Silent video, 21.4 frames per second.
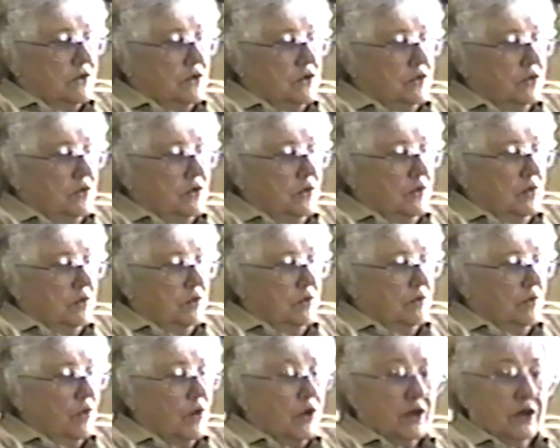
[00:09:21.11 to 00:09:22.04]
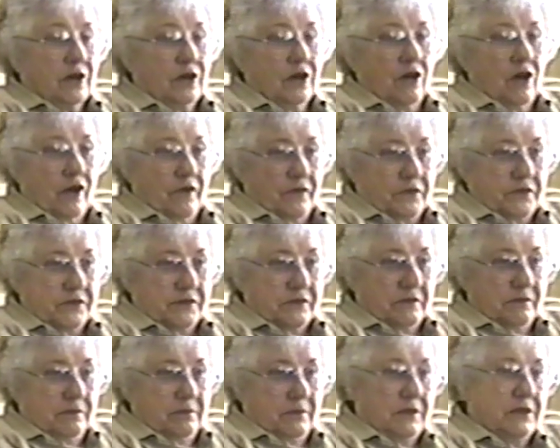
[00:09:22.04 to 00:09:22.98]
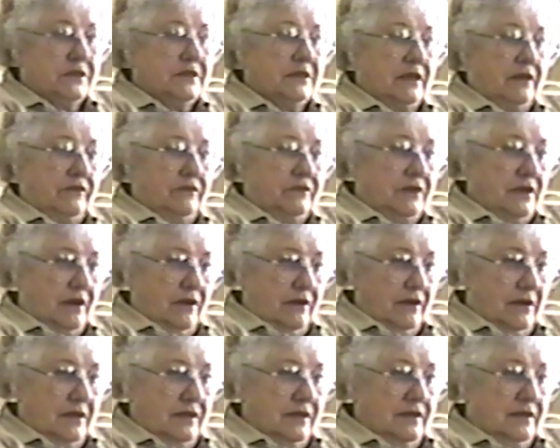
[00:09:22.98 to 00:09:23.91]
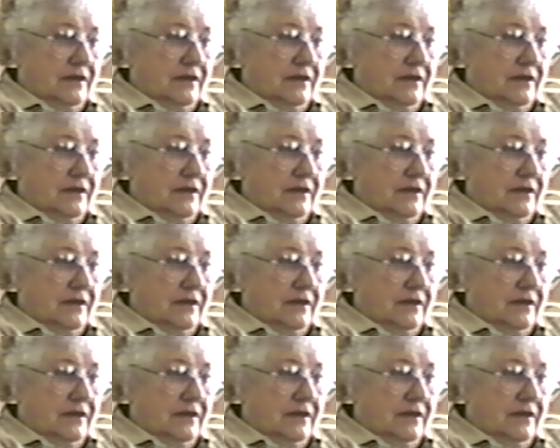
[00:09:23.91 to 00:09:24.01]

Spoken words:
to work in an office, be a secretary,